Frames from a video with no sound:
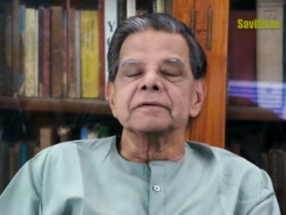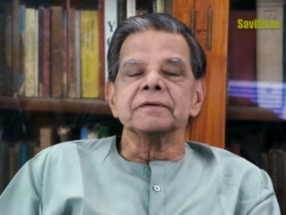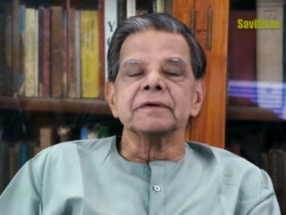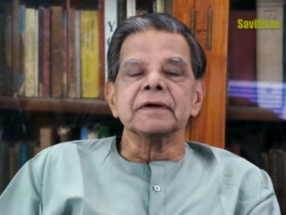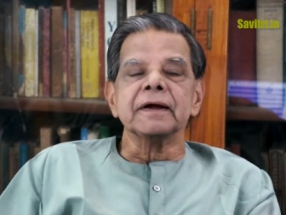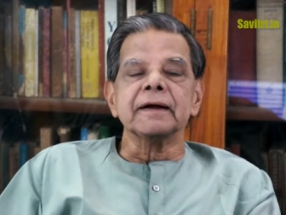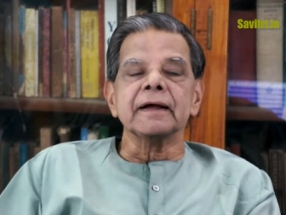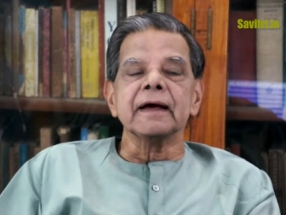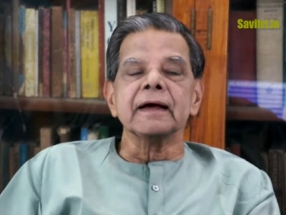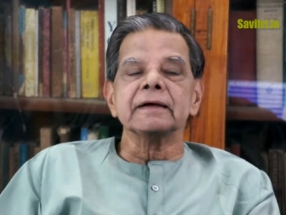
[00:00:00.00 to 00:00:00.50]

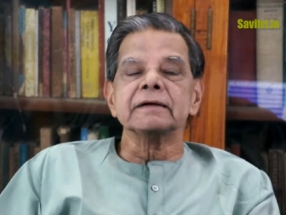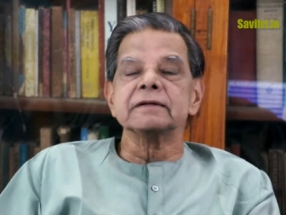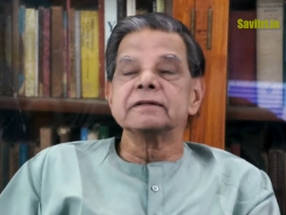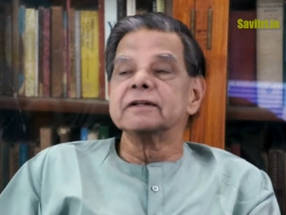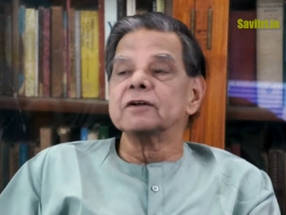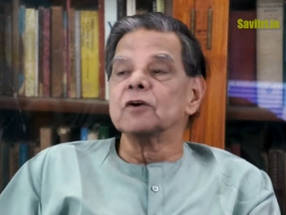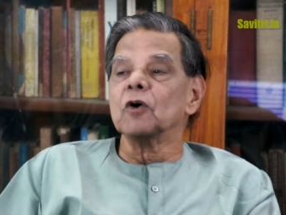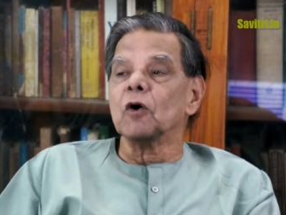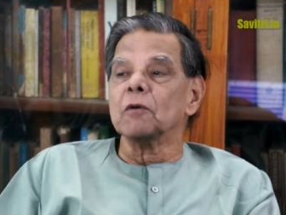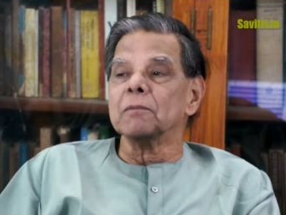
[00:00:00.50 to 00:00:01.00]
It has
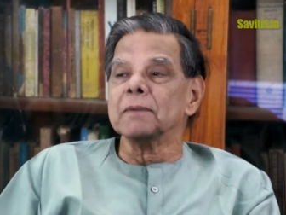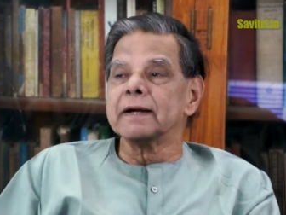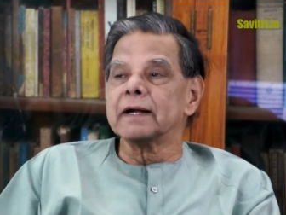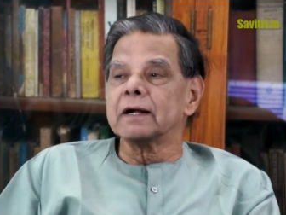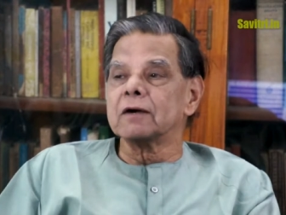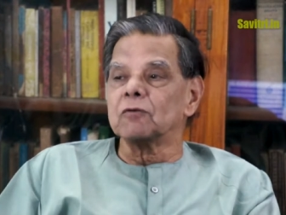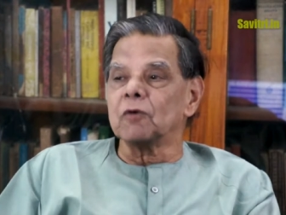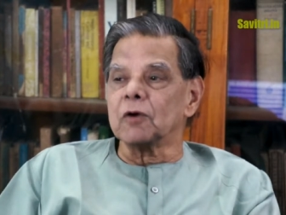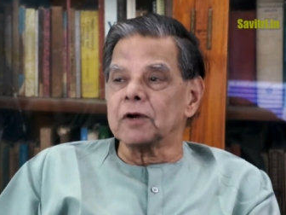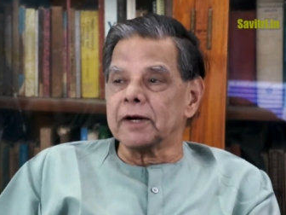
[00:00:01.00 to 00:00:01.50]
the
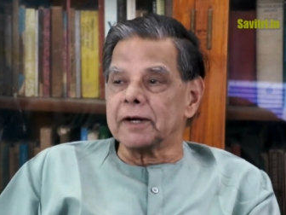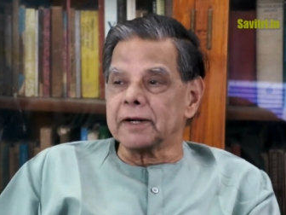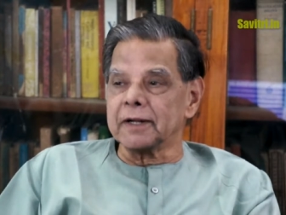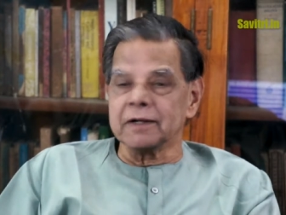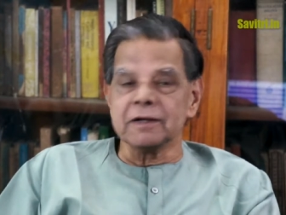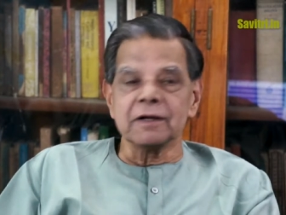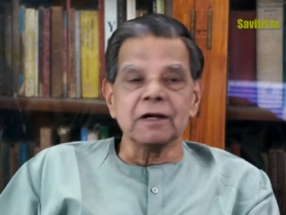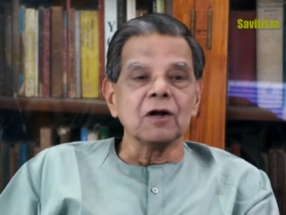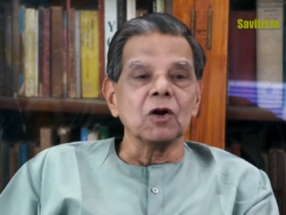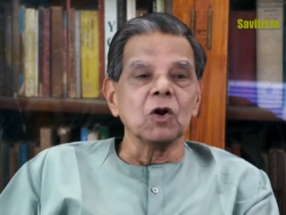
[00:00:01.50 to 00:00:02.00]
Homeric
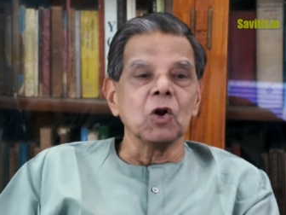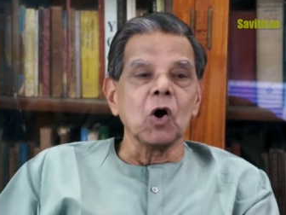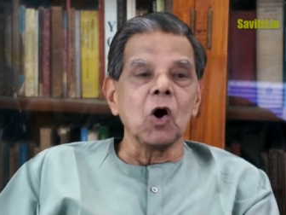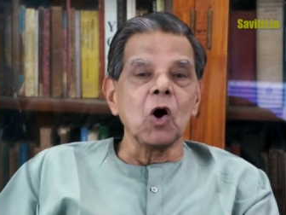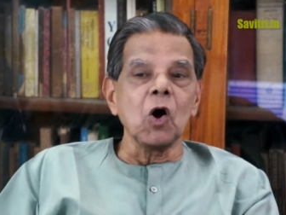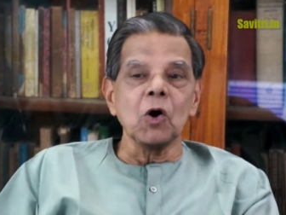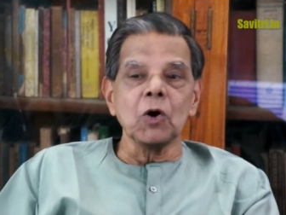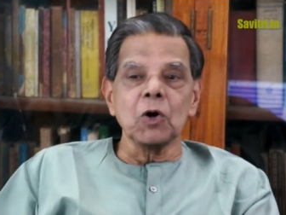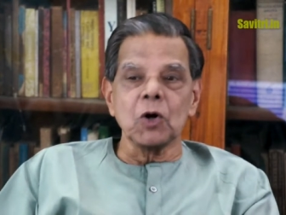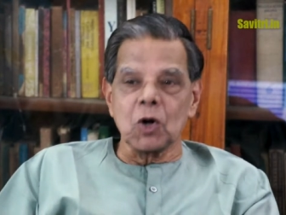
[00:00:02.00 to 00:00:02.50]
quality.
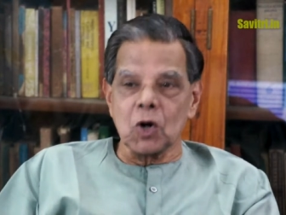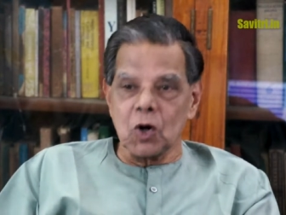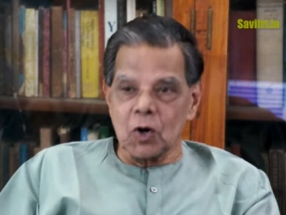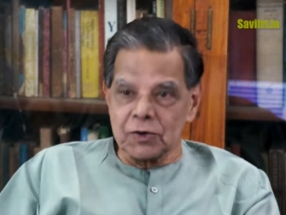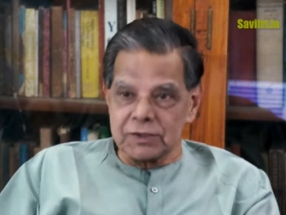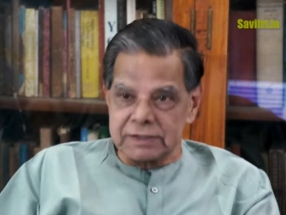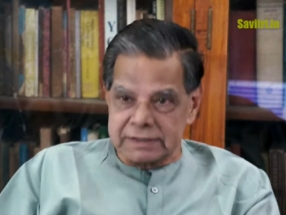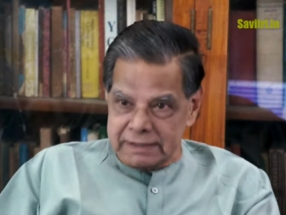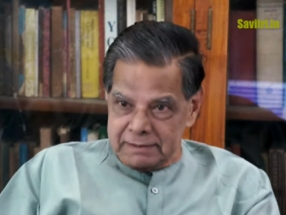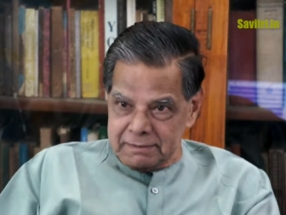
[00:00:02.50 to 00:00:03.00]
Long
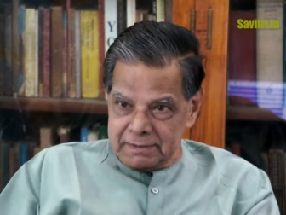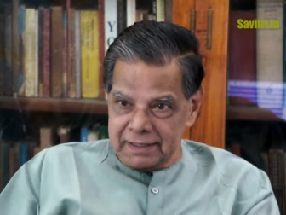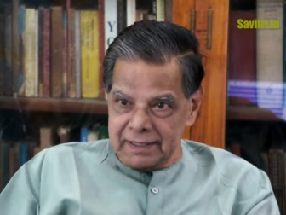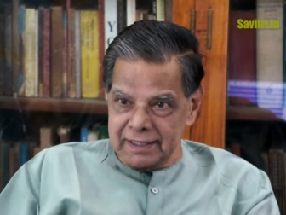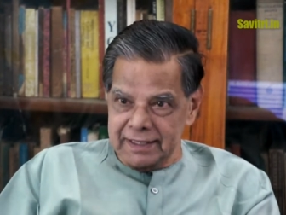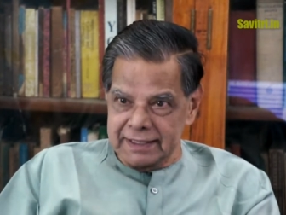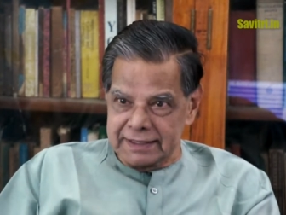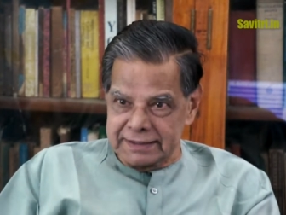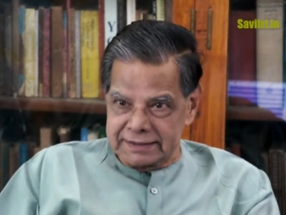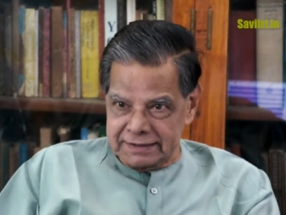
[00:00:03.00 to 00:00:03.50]
drawn
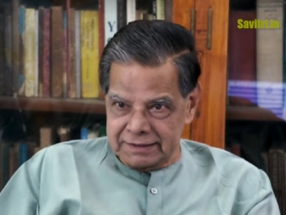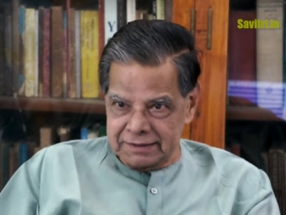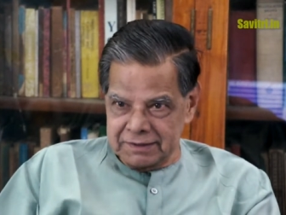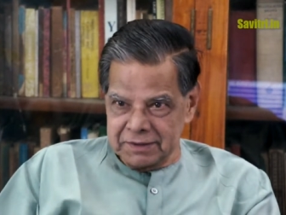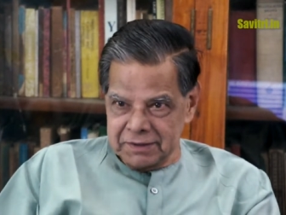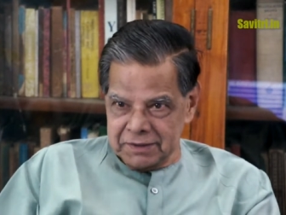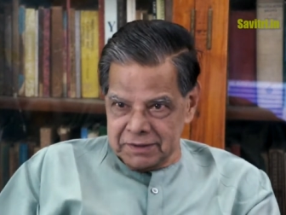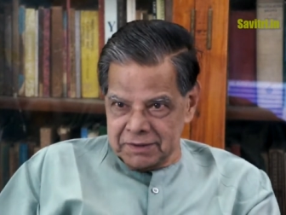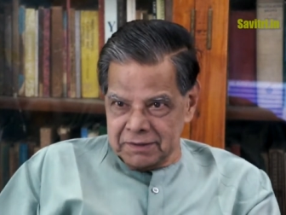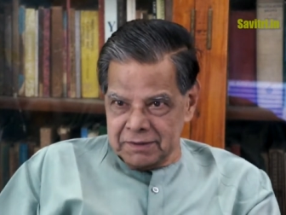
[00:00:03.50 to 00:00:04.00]
similes
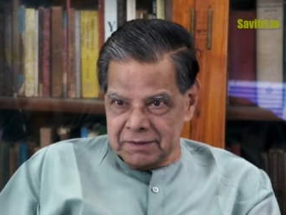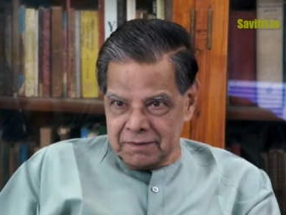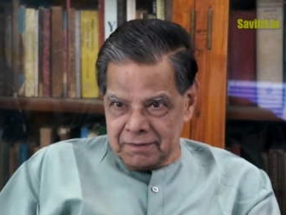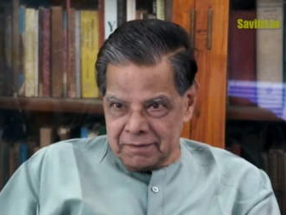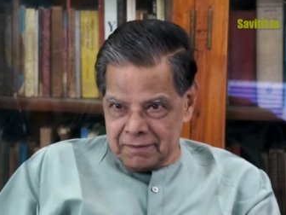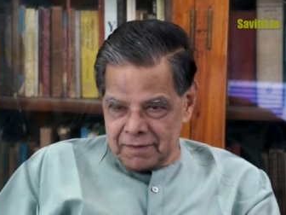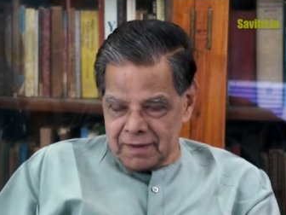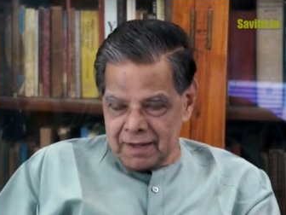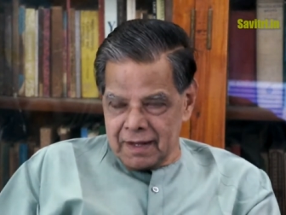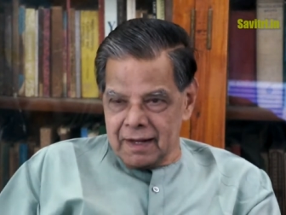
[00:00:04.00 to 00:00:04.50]

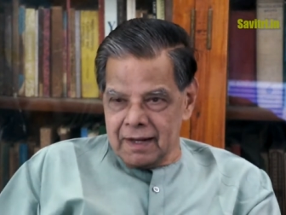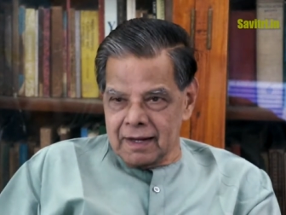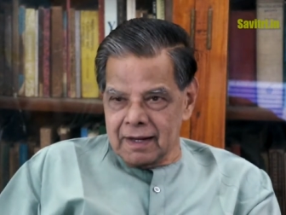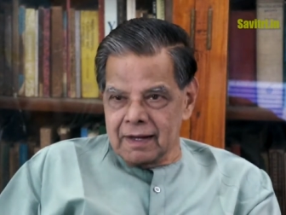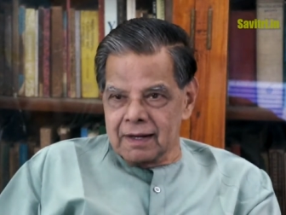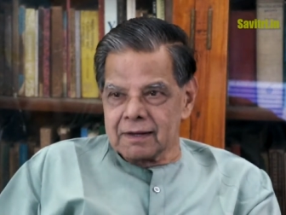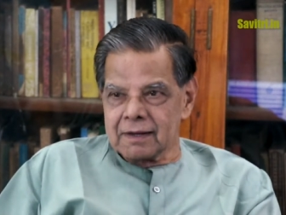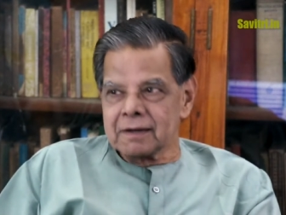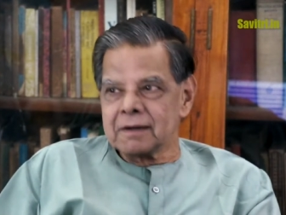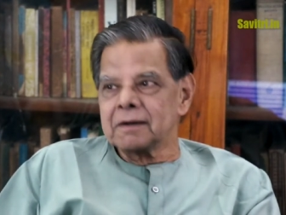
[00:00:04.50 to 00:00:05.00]

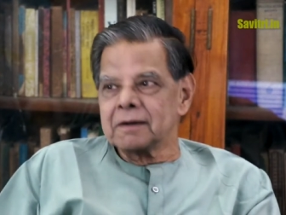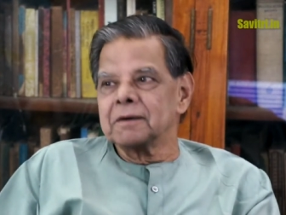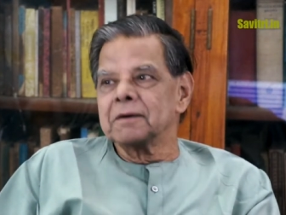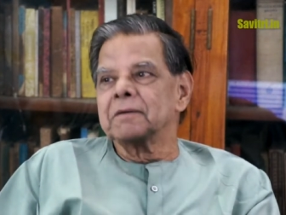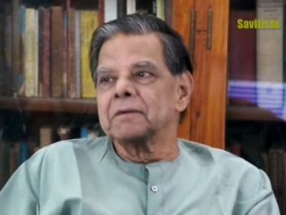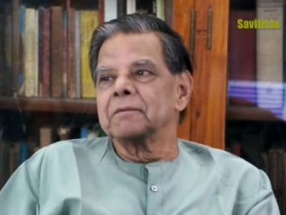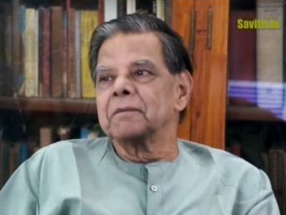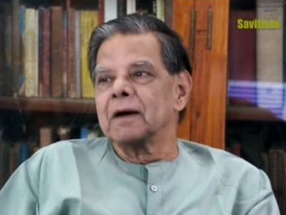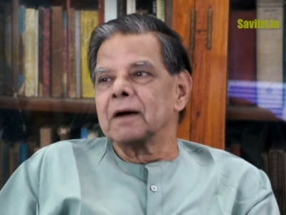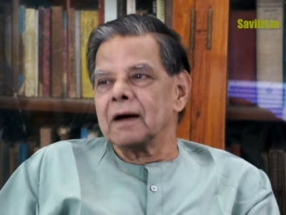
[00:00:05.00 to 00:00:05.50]

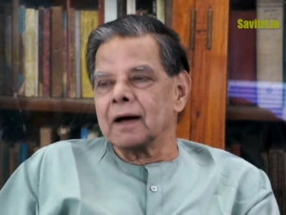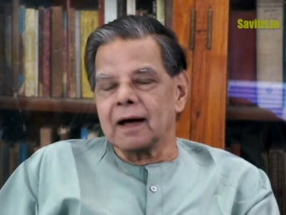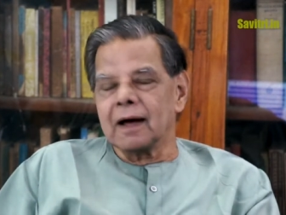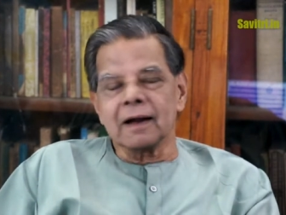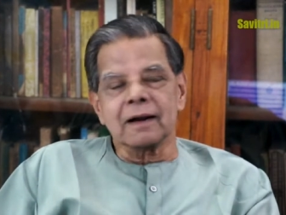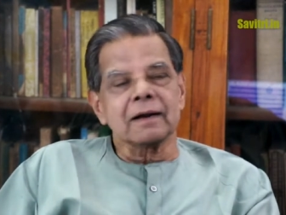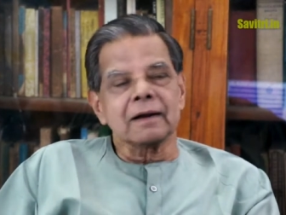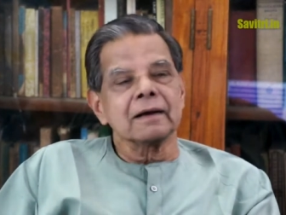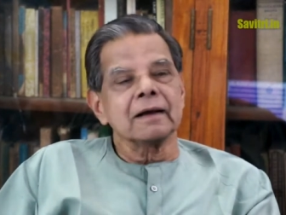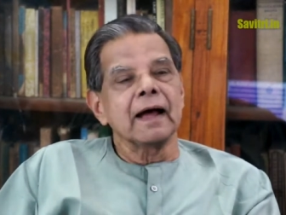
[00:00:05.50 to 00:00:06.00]
uh-huh.
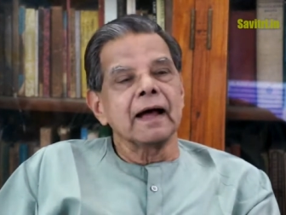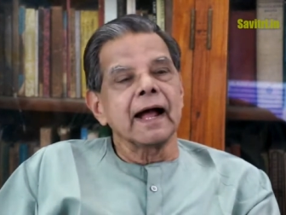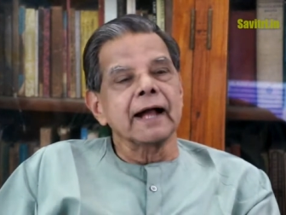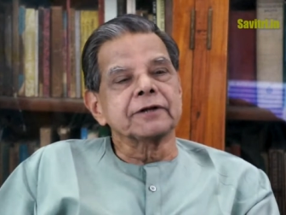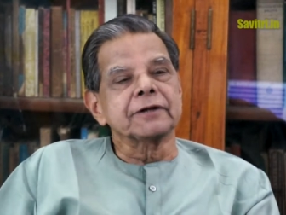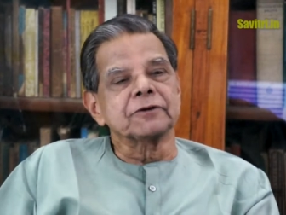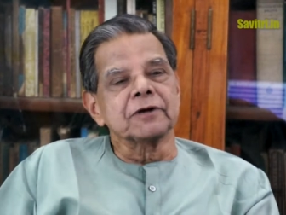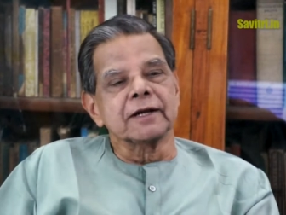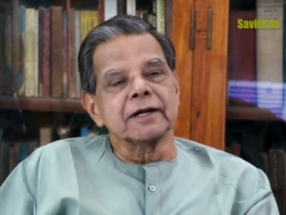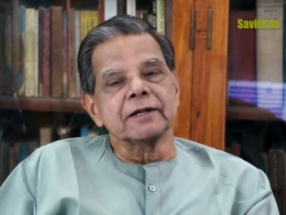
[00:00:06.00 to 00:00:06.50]
are
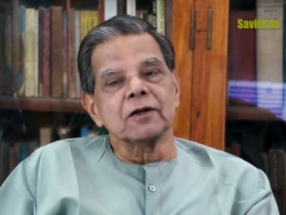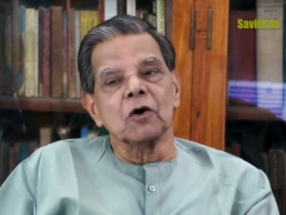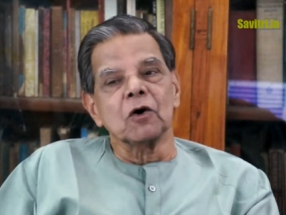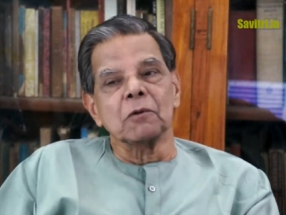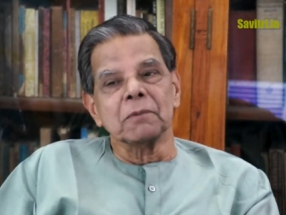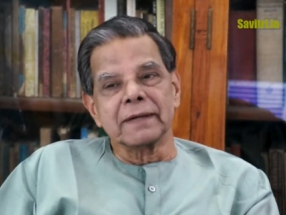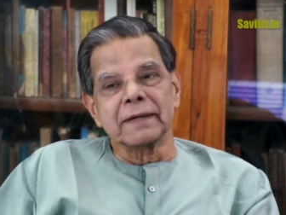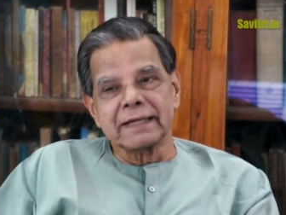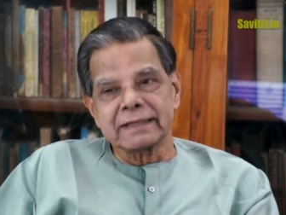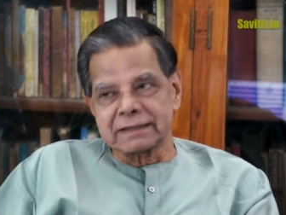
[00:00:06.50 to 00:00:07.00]
actually the
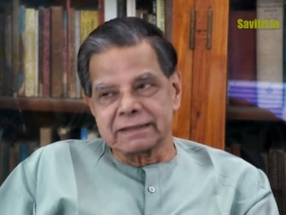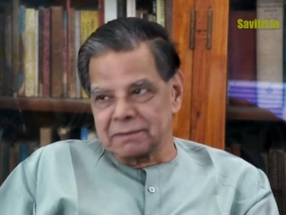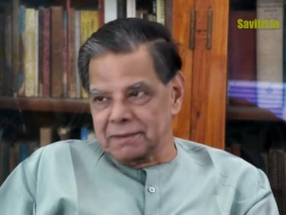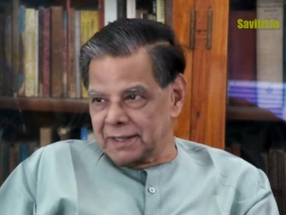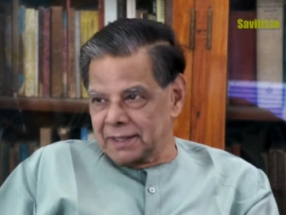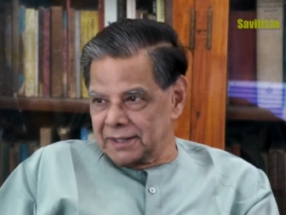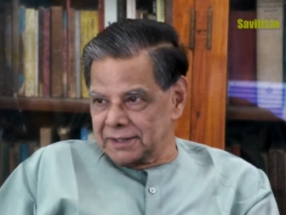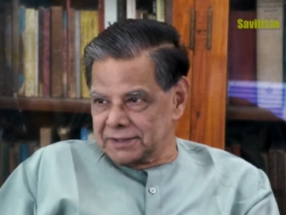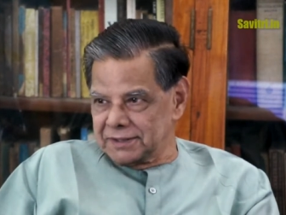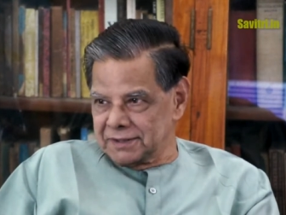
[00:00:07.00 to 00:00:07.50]
Homeric
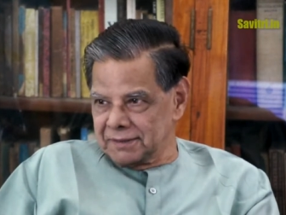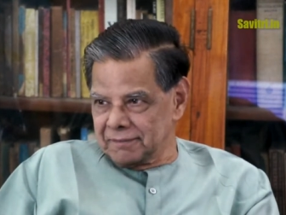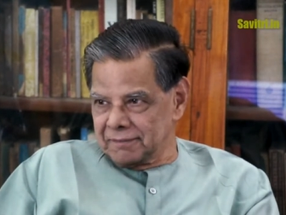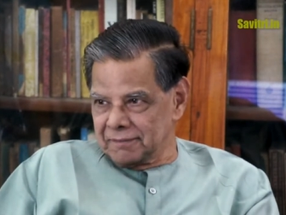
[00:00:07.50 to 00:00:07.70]
similes.